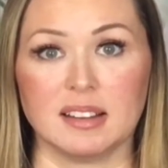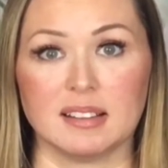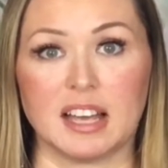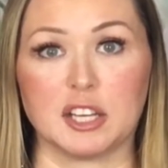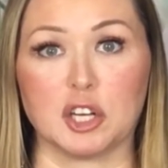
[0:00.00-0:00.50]

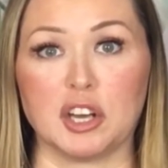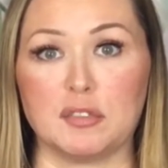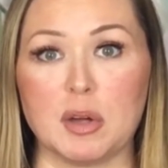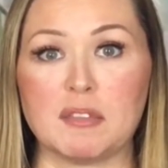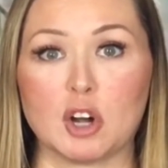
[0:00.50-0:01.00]
Like if
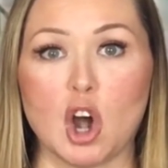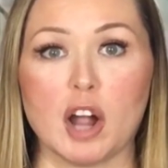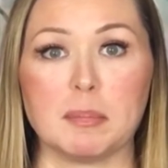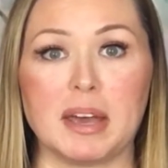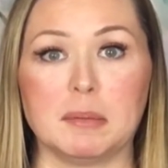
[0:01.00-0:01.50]
you have a
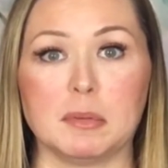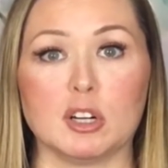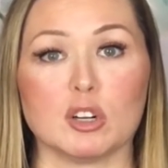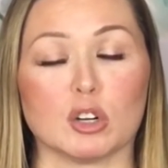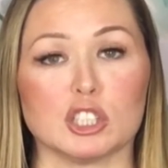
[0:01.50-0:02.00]
car
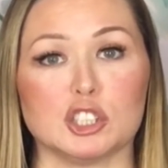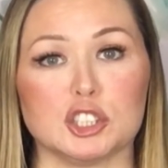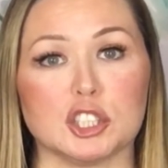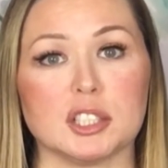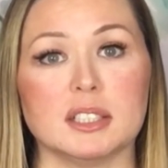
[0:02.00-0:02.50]
payment or
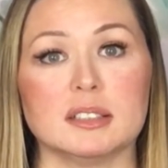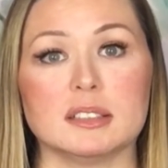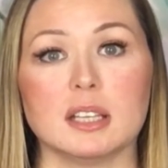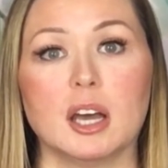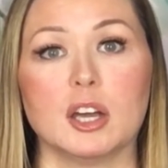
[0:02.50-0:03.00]
insurance,